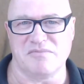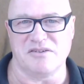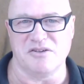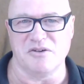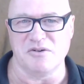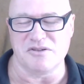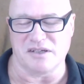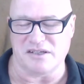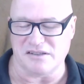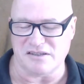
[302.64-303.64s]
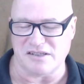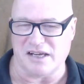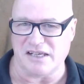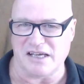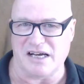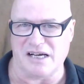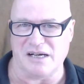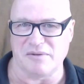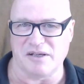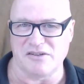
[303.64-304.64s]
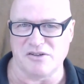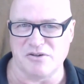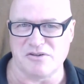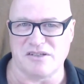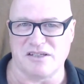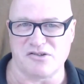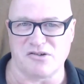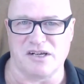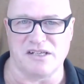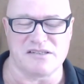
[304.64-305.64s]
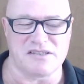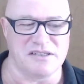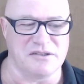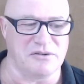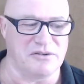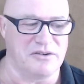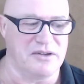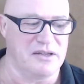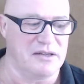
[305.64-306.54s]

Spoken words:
dudes that can stay calm and use their trained skills.